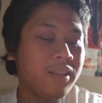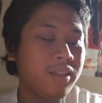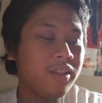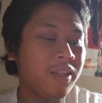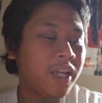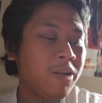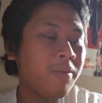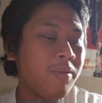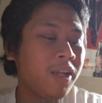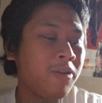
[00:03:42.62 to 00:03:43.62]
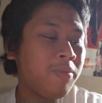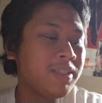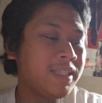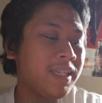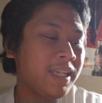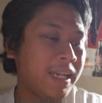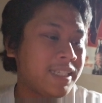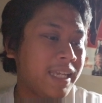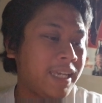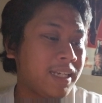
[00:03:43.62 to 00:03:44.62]
like I remember as a kid, like I
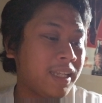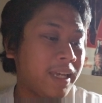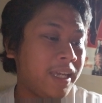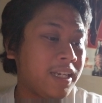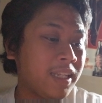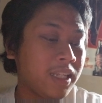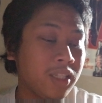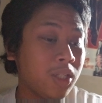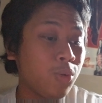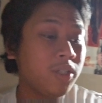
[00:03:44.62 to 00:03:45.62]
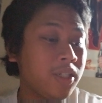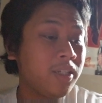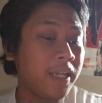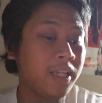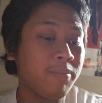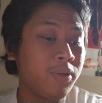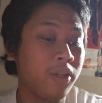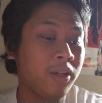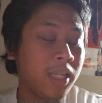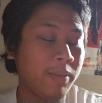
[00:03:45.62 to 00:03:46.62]
hated like lotion. I hated putting
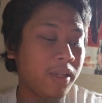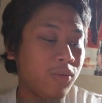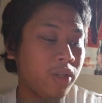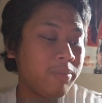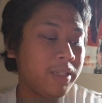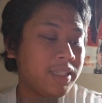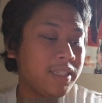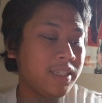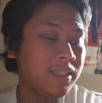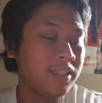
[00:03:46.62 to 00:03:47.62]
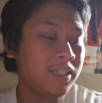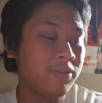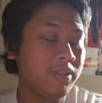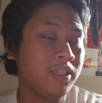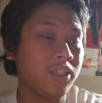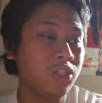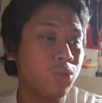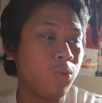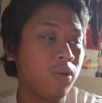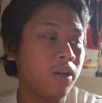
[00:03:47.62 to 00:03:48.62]
on like my ointments and shit, and it was such a
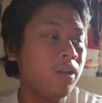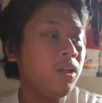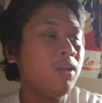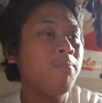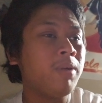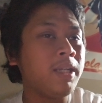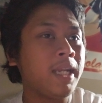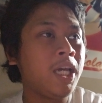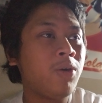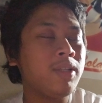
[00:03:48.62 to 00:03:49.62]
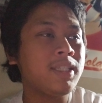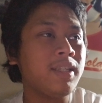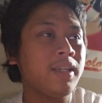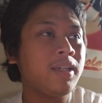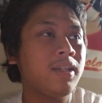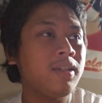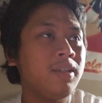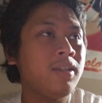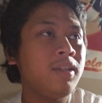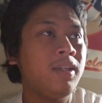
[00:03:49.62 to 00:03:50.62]
chore. But now it's like,
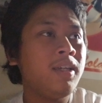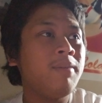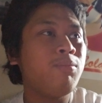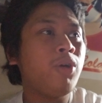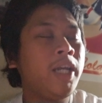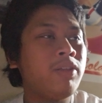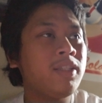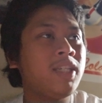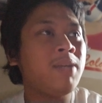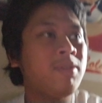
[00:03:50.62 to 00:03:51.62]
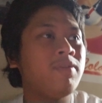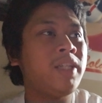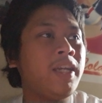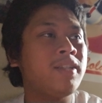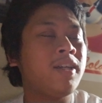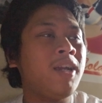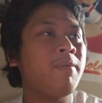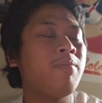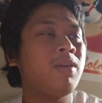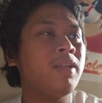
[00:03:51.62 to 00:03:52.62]
boy, how the times have changed. Like I
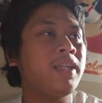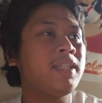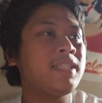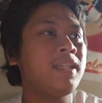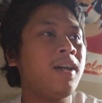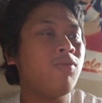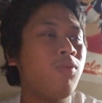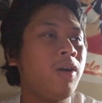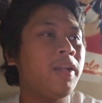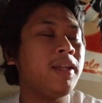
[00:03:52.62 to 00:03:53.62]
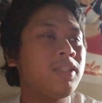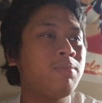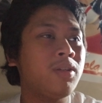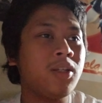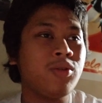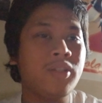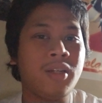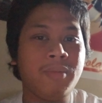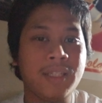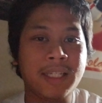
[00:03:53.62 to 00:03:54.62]
remember like just not wanting to put lotion on
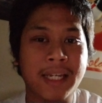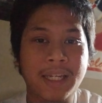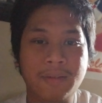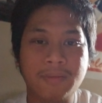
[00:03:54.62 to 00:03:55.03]
because like I